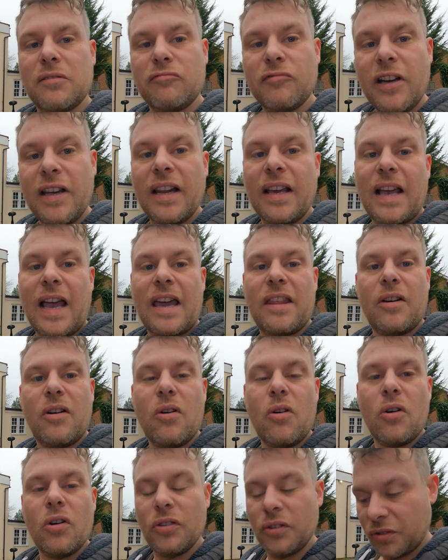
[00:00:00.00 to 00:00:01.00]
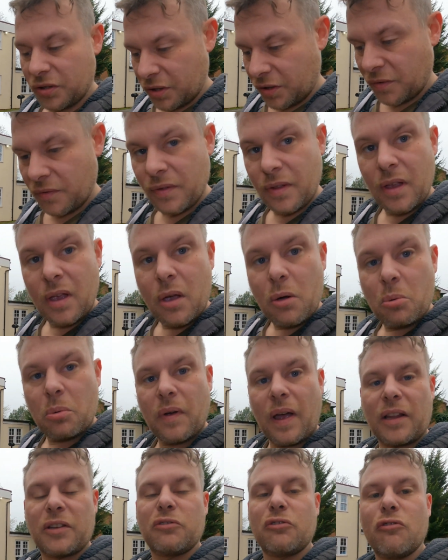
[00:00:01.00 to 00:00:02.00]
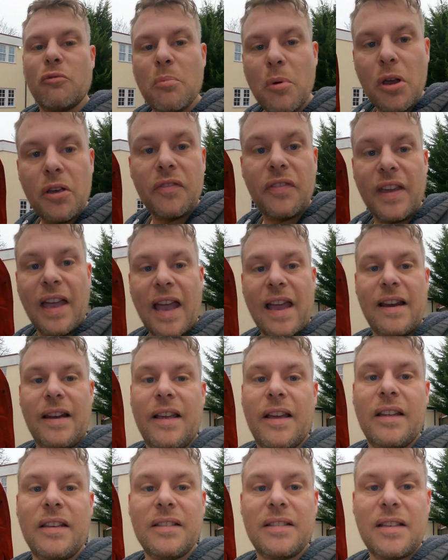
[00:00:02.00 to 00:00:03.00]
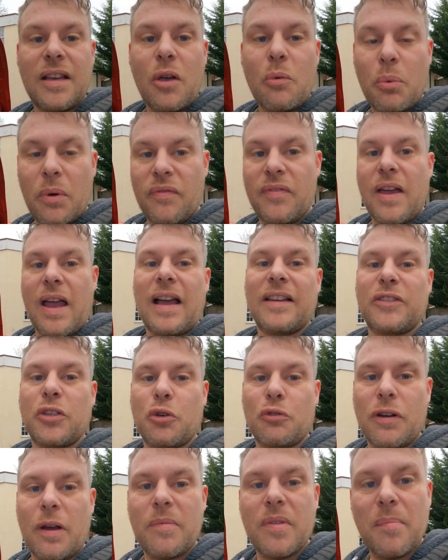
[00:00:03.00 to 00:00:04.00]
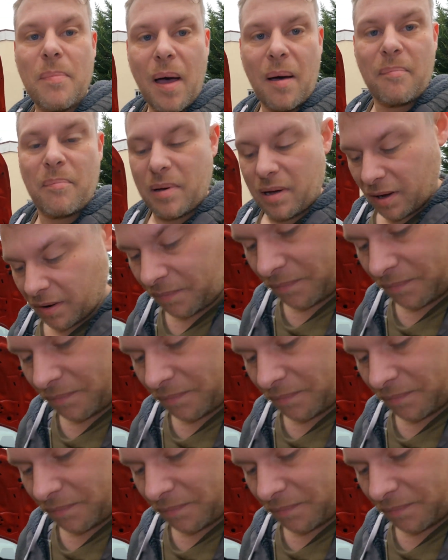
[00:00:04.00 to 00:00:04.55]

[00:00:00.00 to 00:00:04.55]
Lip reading: to relocate the horns, we've had to remove the aliens, we've now had to trim the bumper.